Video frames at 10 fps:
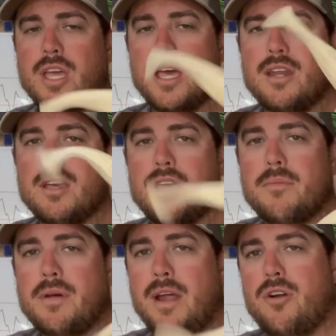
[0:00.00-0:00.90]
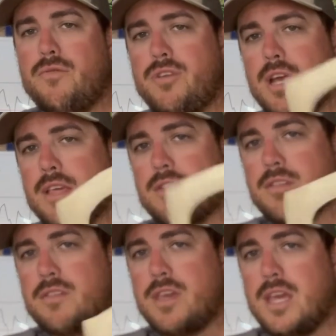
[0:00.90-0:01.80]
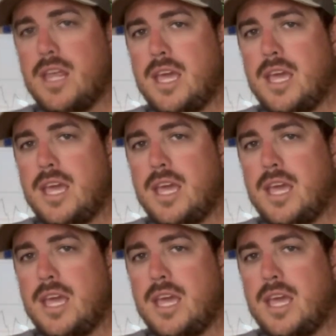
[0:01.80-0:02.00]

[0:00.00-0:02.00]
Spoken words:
head, but I don't know if you guys can see it.